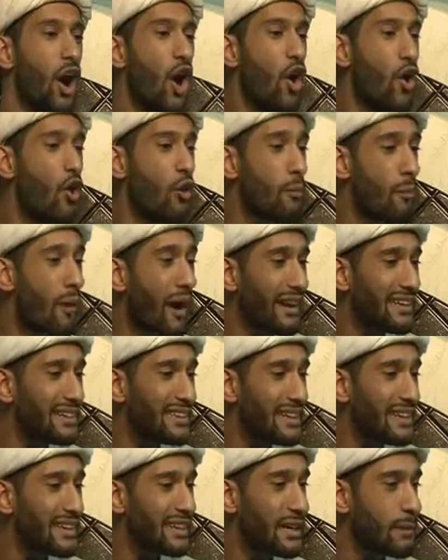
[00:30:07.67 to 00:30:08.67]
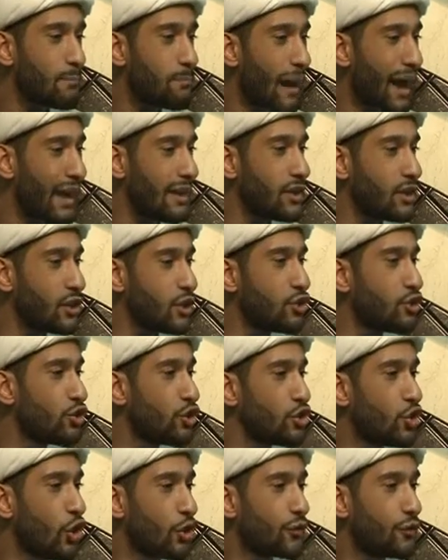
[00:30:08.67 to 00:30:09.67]
Oh my dear companion,
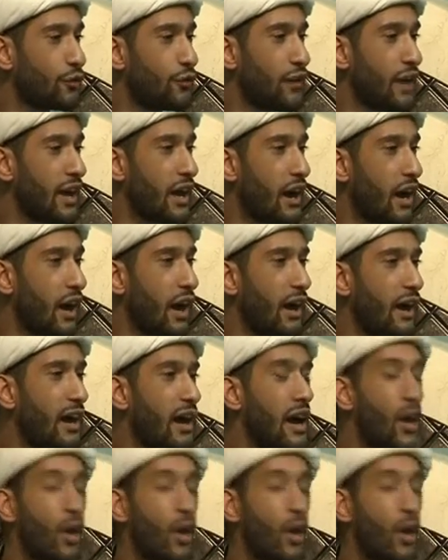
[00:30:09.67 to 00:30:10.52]
do not fear.